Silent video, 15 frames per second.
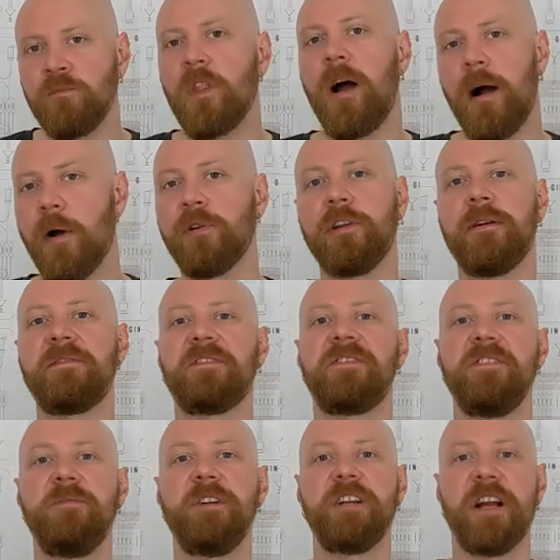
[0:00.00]
I would love to
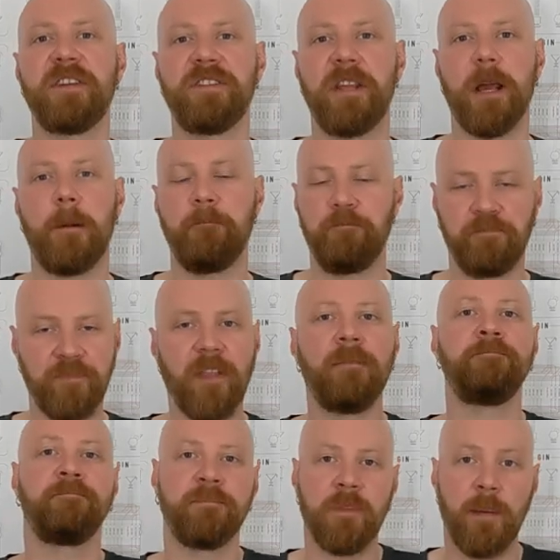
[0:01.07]
see what you guys think.
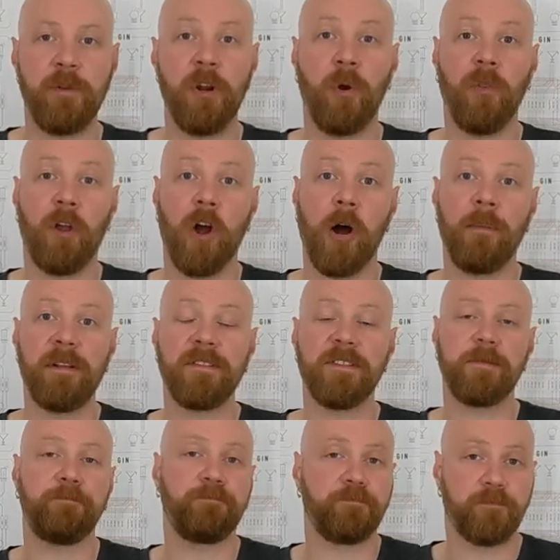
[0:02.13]
Let me know in the
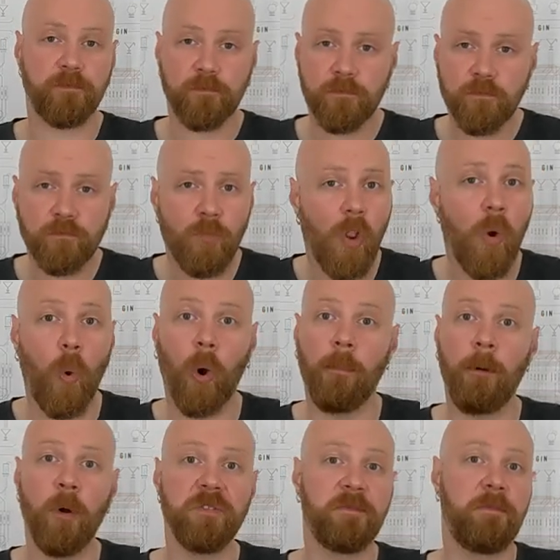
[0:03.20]
comments or
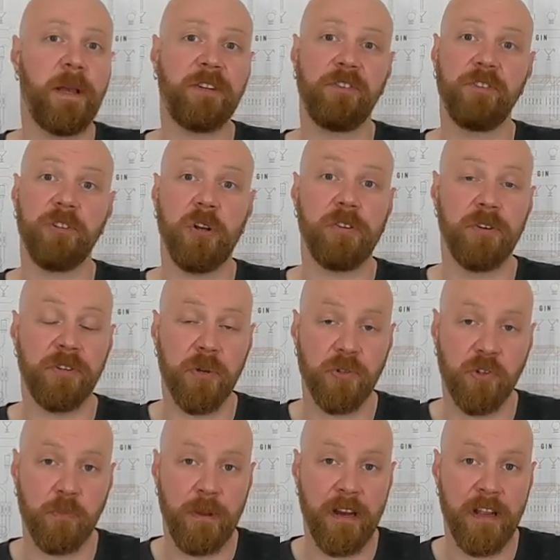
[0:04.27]
post pictures on your
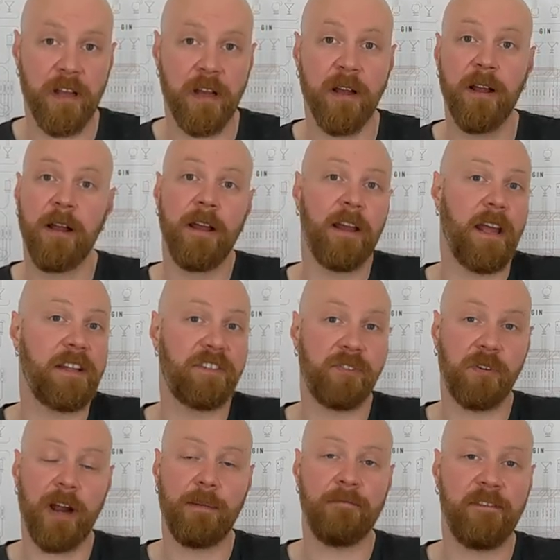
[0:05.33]
social media,
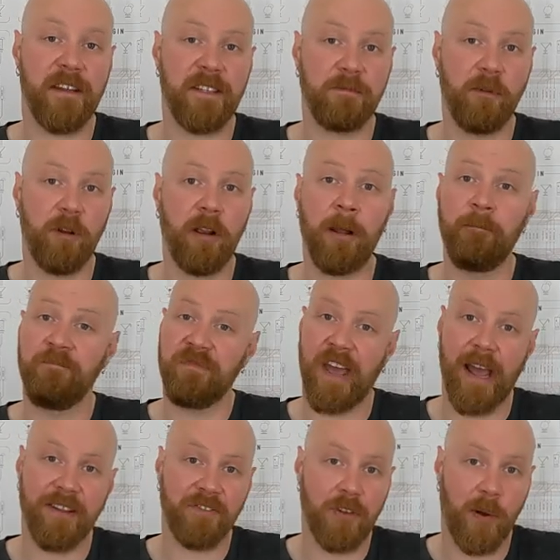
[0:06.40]
Instagram, Facebook, tag
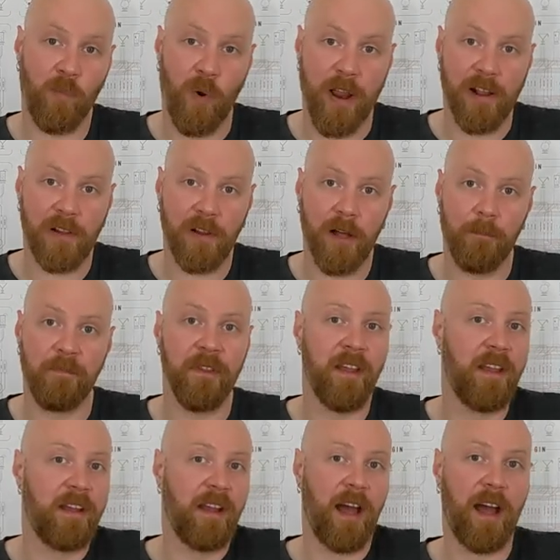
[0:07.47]
Somm Wine Club.
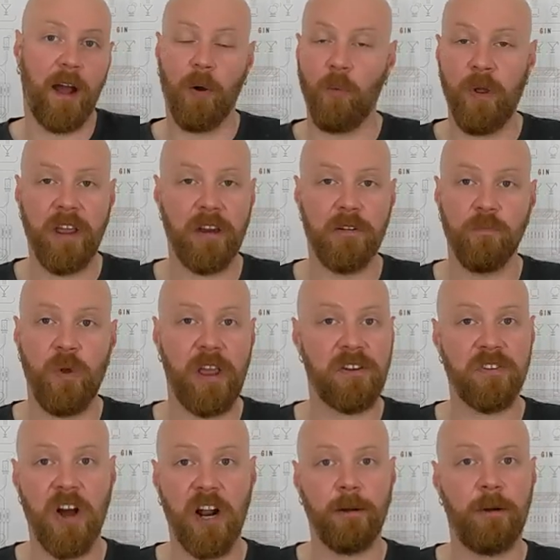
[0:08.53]
Uh, we can we can
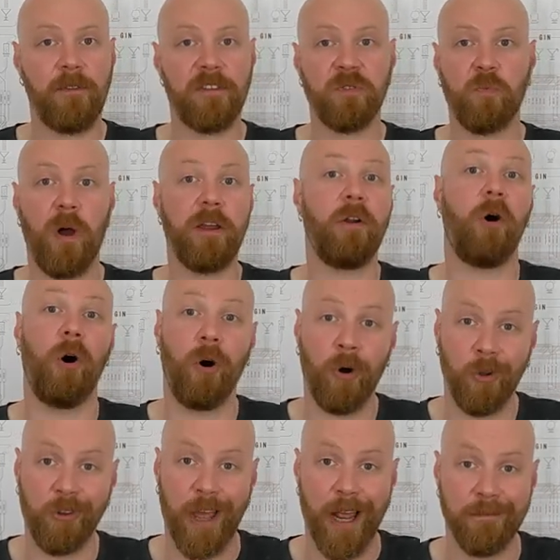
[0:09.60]
talk about this wine all
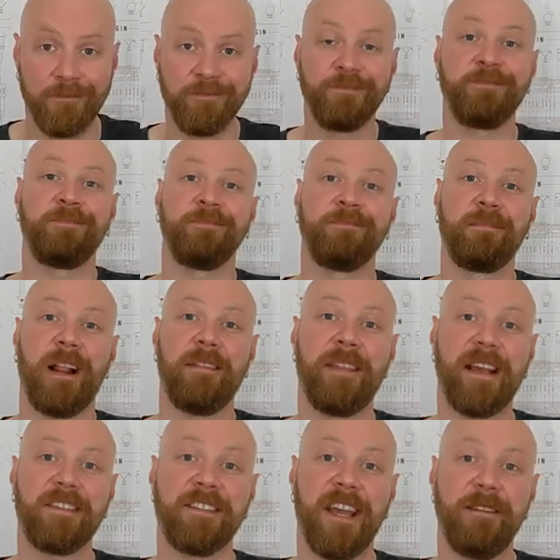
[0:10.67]
day.
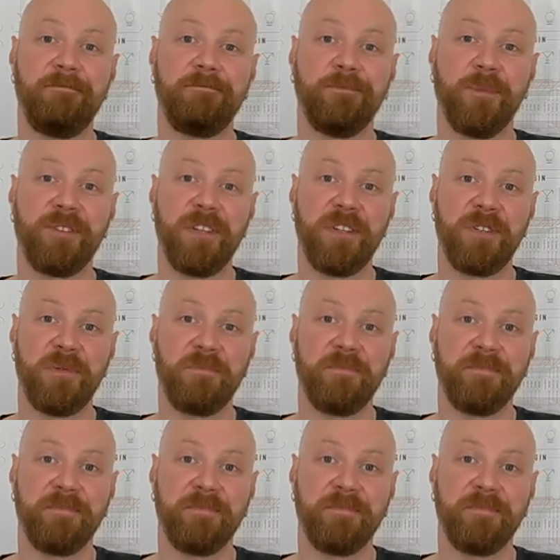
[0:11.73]
Thanks again. We'll see you soon.